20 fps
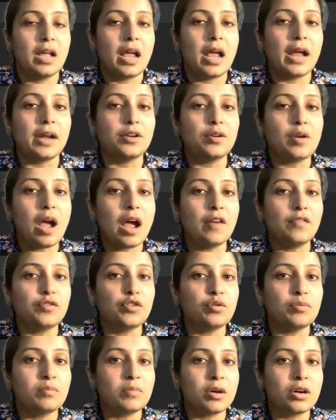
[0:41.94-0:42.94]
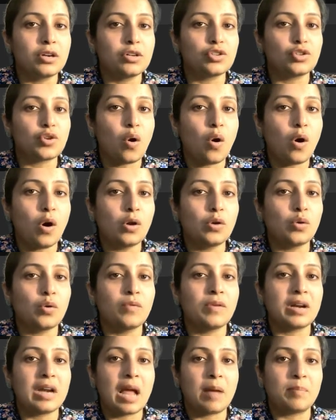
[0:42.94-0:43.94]
And you have to merge all
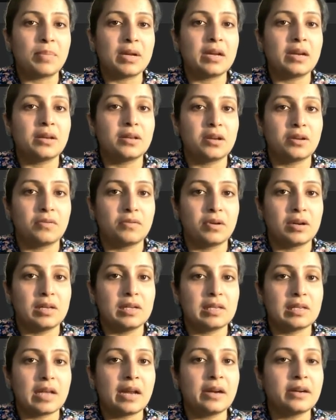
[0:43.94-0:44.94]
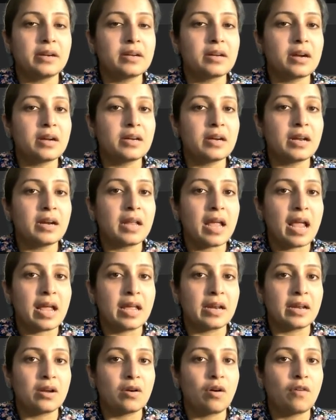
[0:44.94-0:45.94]
overlapping intervals and return an
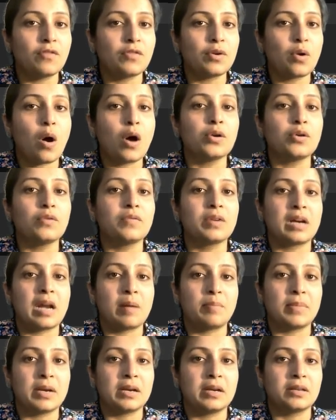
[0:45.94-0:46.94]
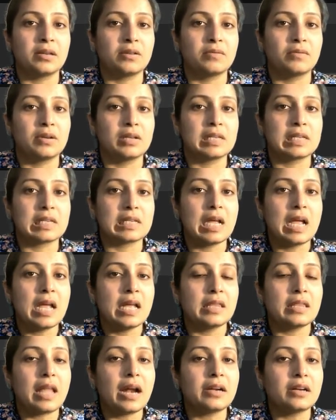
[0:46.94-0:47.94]
array of non-overlapping intervals
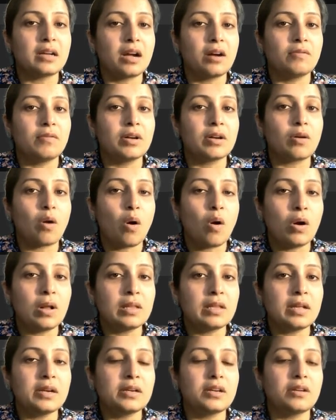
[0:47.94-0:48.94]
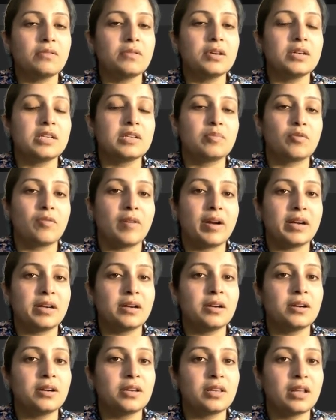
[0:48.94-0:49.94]
that cover all the intervals
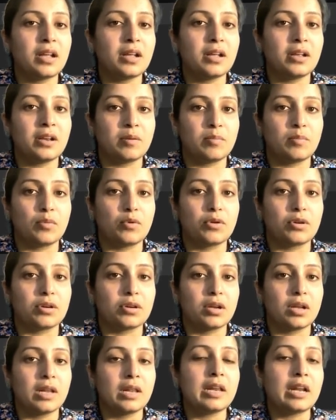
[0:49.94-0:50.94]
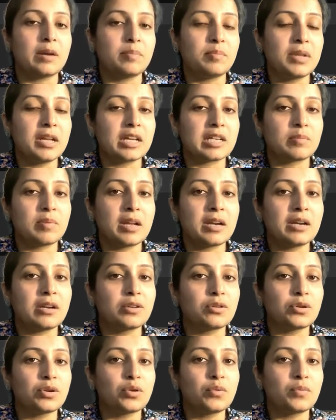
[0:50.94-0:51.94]
provided in the input. Let me explain it
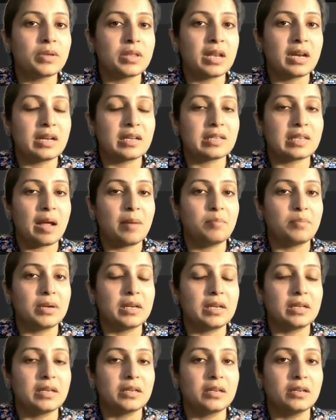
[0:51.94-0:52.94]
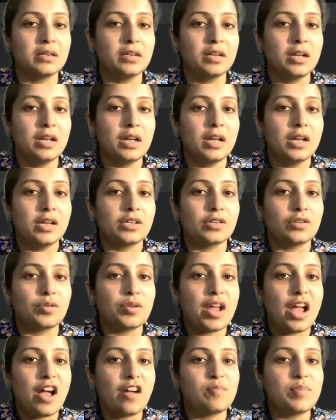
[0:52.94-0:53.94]
to you with an example here. So
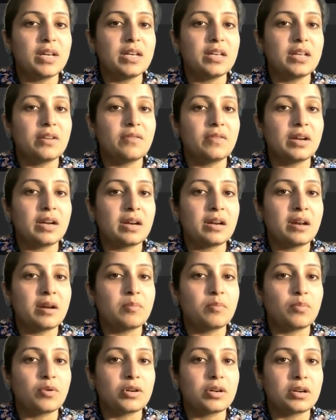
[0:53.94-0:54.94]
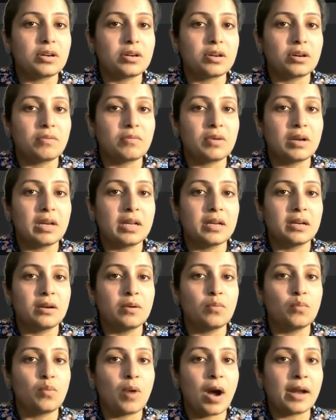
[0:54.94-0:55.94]
you have been given an input interval
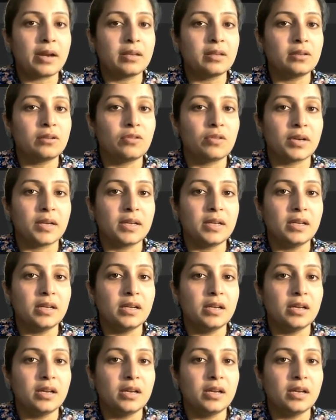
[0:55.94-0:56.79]
here 1, 3,